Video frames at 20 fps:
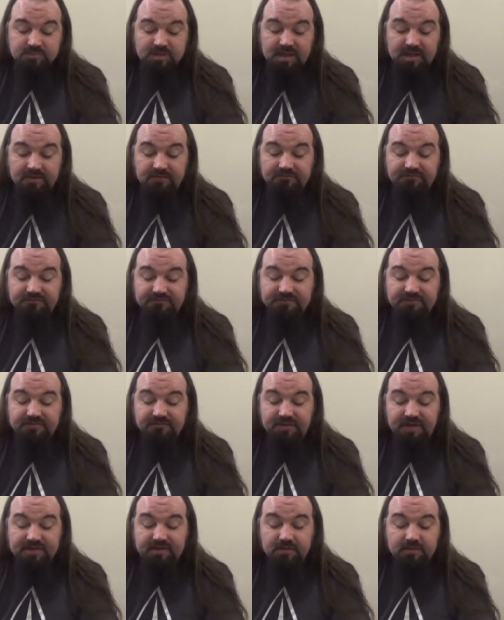And
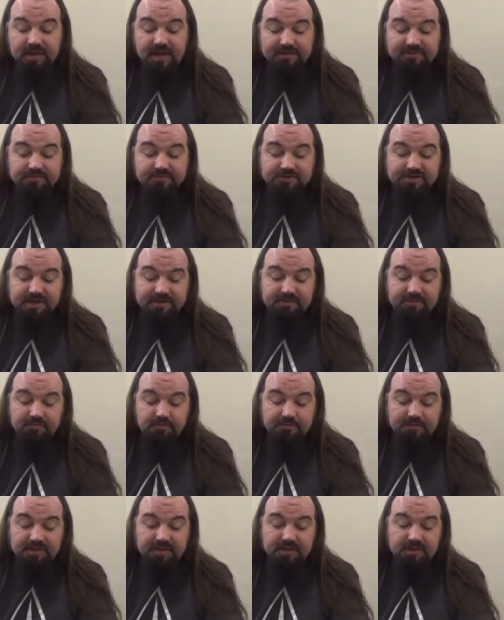finally, our last two chases
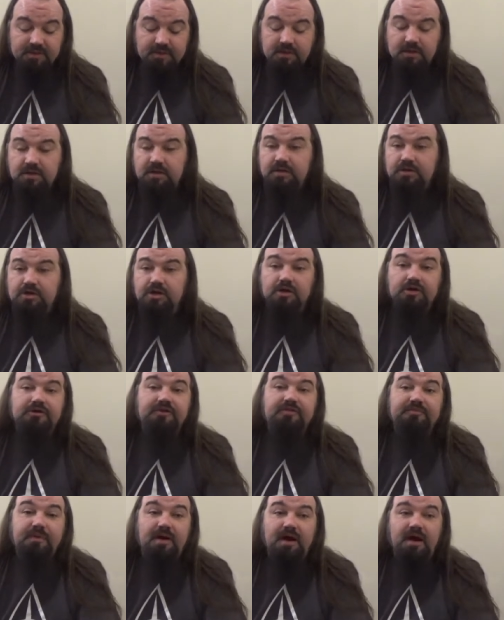would be Kirk and
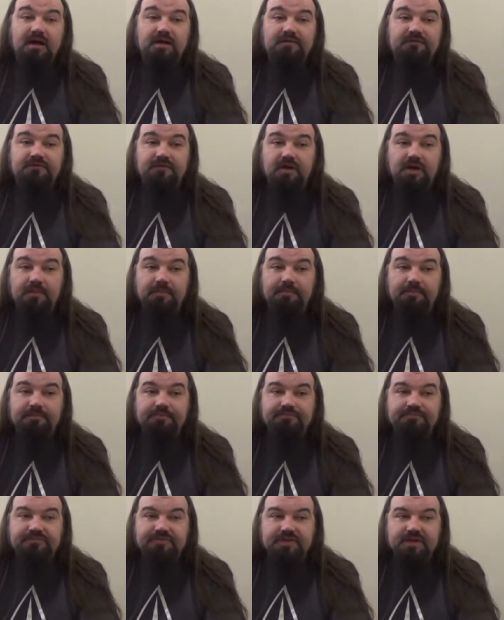Spock
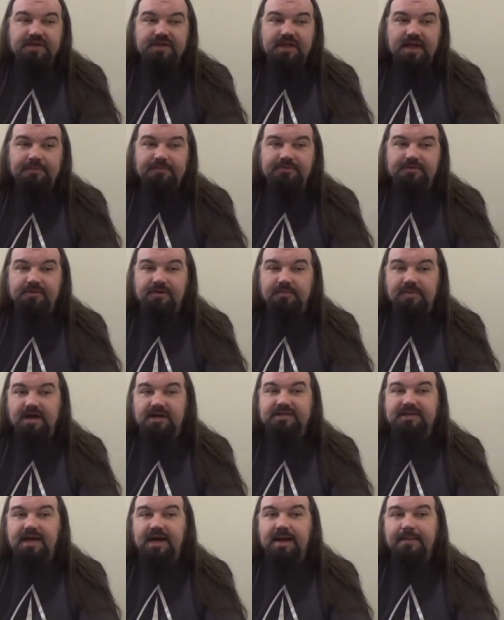from the episode
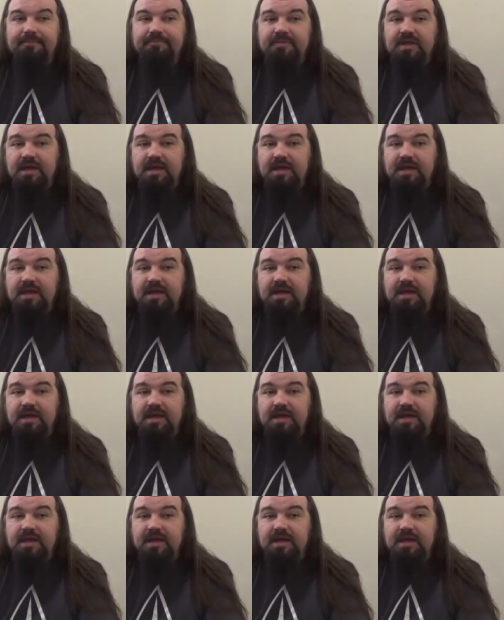Amok Time.